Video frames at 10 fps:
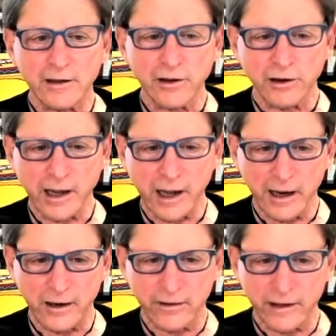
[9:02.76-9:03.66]
learn
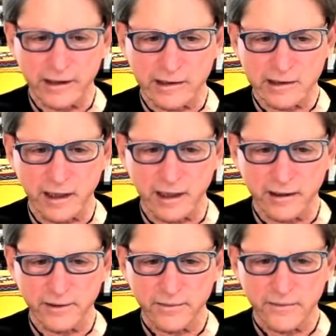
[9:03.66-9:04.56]
how it's done.
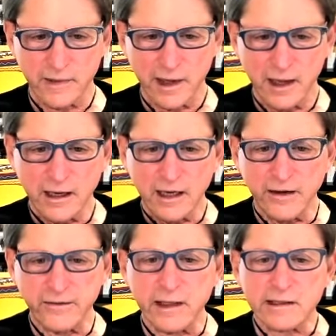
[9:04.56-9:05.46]

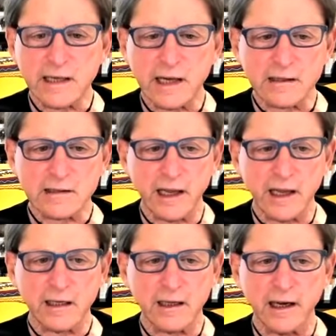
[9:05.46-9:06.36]
If this sounds
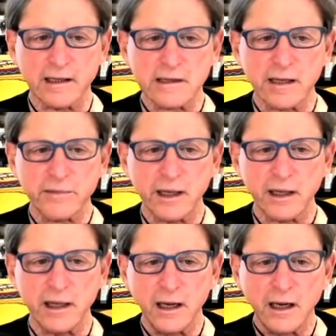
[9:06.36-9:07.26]
like something
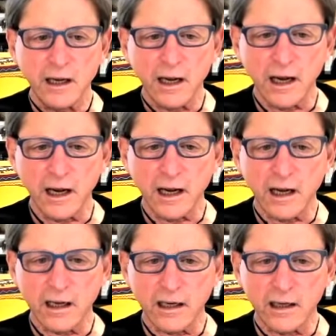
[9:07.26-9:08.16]

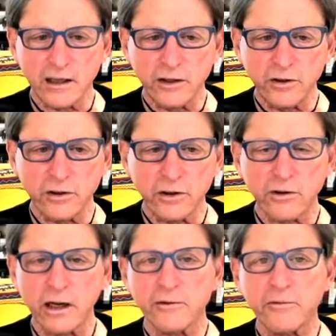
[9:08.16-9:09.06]

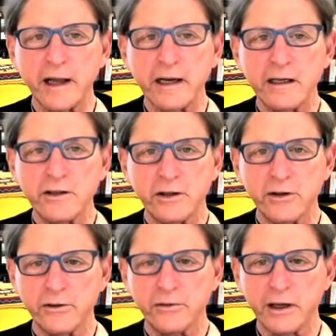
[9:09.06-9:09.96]
you're ready
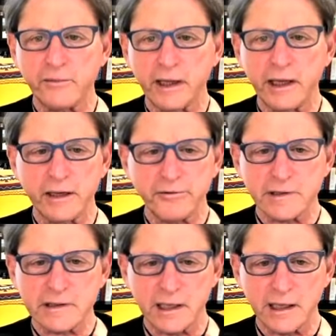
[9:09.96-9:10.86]
to be
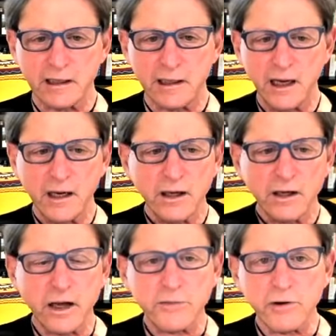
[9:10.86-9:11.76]
interested in,
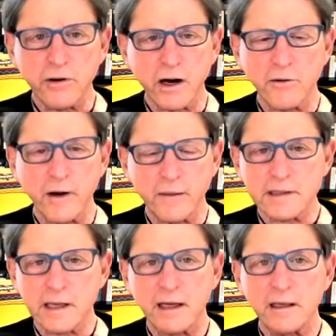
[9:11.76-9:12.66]
come to our
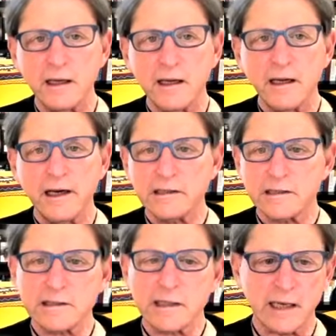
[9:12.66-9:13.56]
website. It's
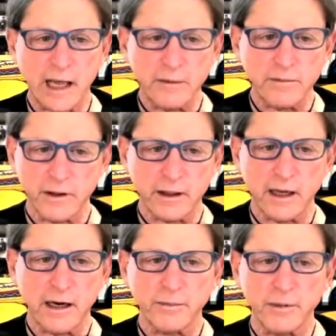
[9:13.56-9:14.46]
just the name of the
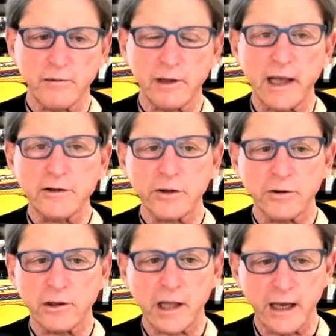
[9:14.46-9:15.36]
therapy,
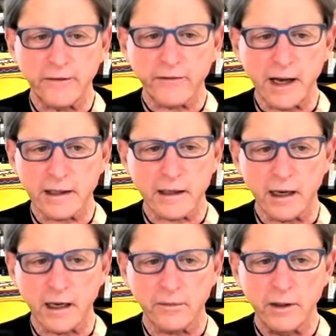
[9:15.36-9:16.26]

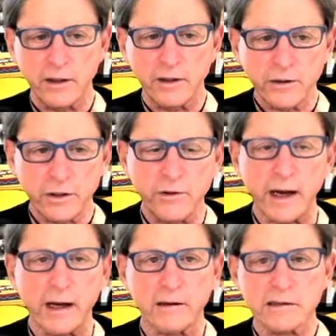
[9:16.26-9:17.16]
relationallife.com, 2
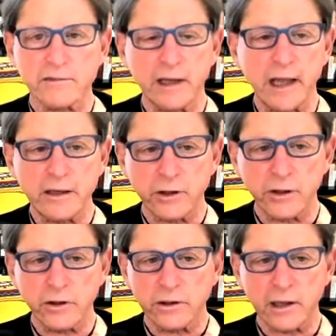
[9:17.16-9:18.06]
L's,
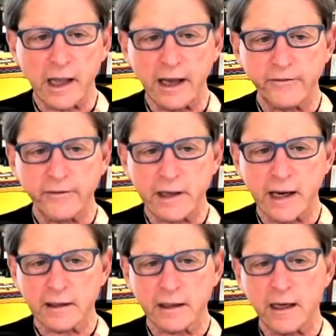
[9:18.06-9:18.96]

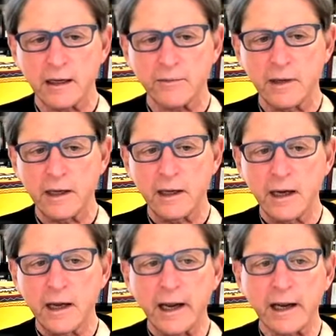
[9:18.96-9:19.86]
relationallife.com,
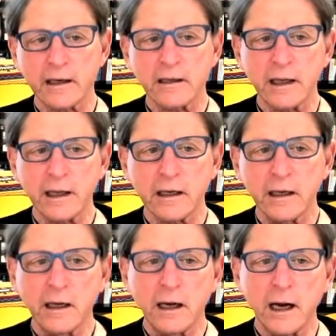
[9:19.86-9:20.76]
and click
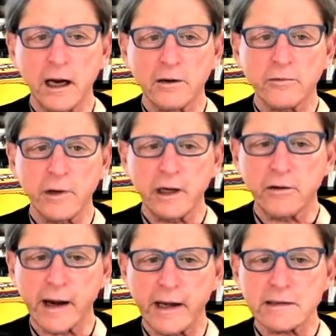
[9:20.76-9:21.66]

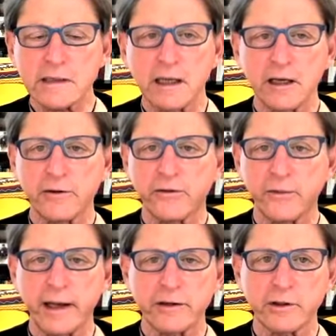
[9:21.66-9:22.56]
request
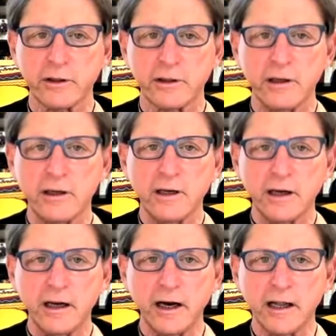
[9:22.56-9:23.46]
information.
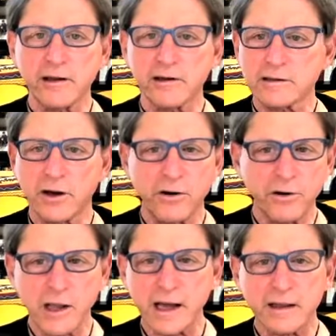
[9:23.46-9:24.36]
There's a whole
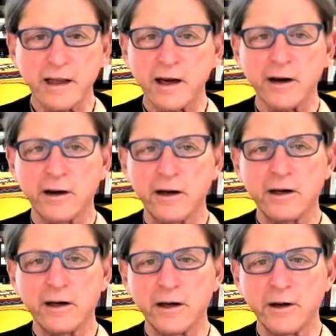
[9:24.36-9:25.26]
lot there
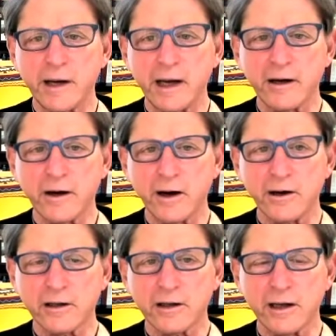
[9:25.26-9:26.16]
about
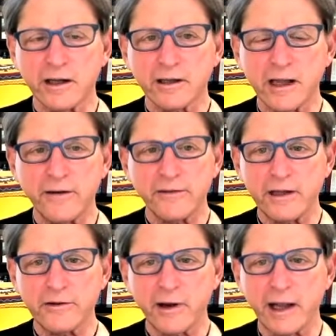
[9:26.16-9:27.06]
our lovely
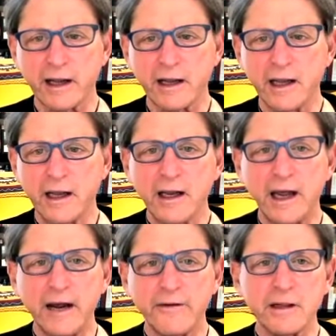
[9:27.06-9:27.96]
training,
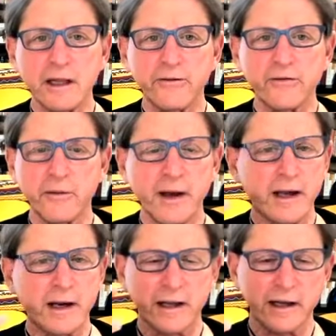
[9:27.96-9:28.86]
everything from how
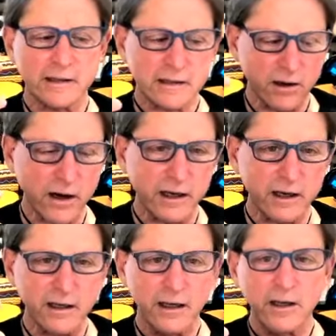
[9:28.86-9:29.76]
to get
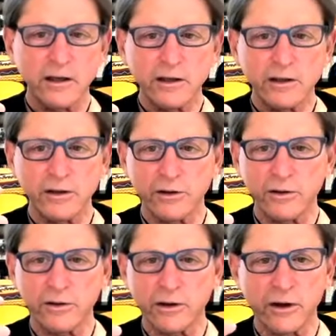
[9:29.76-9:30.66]
started
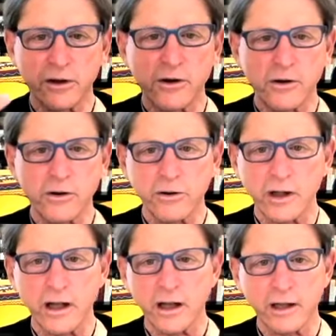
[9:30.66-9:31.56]
to the whole
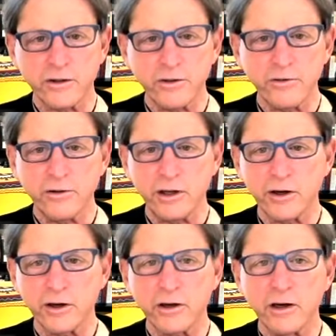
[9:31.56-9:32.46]

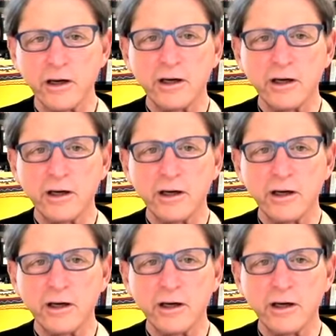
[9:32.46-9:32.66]
2-year